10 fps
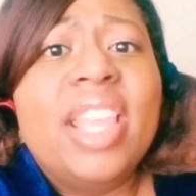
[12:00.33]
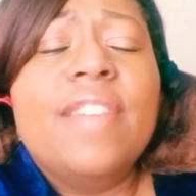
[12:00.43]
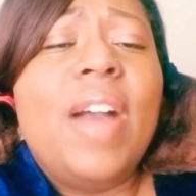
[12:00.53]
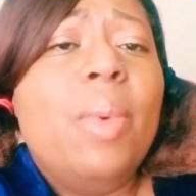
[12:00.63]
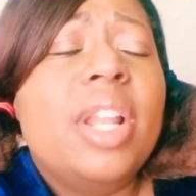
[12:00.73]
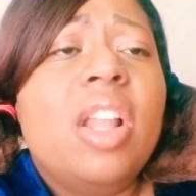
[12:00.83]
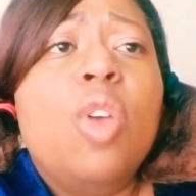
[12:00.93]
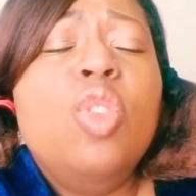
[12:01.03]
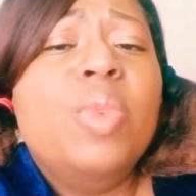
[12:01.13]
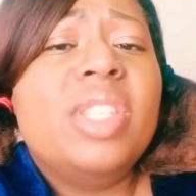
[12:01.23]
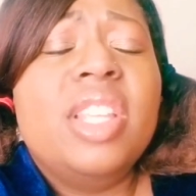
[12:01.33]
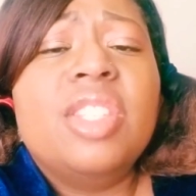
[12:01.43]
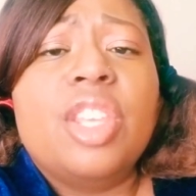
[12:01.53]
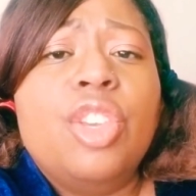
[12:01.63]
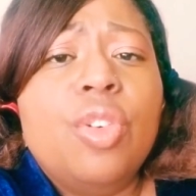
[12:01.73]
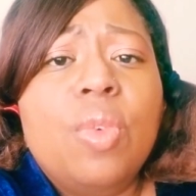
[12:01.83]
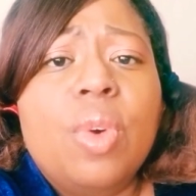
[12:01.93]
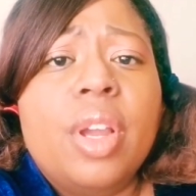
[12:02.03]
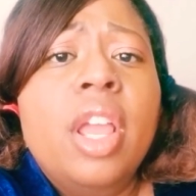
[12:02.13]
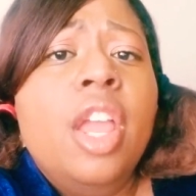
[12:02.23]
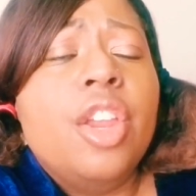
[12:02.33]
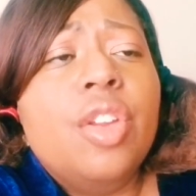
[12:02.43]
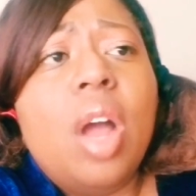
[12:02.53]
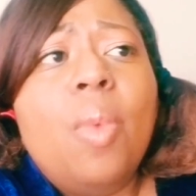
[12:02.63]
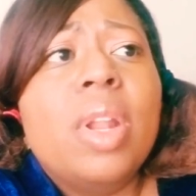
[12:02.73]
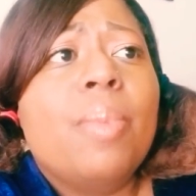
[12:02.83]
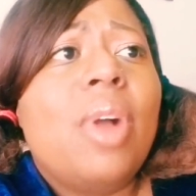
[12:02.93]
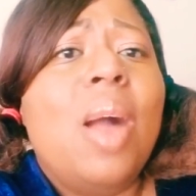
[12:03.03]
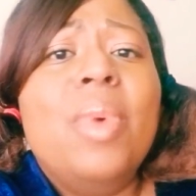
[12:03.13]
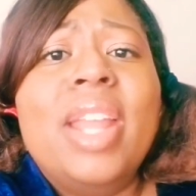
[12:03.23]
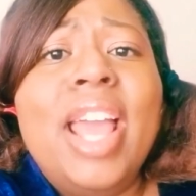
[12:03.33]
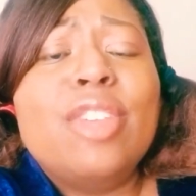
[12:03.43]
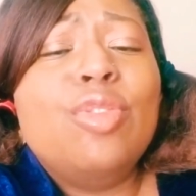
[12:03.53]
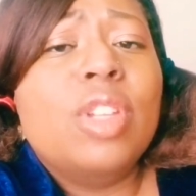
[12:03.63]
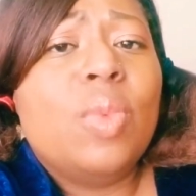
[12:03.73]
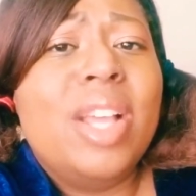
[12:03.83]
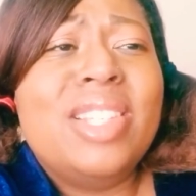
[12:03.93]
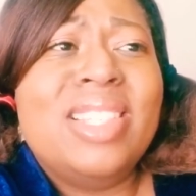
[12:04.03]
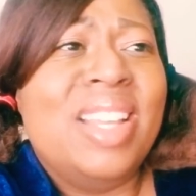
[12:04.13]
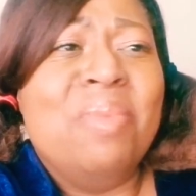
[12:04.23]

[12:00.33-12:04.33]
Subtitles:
if I would have known you was insecure, I wouldn't have asked you those questions.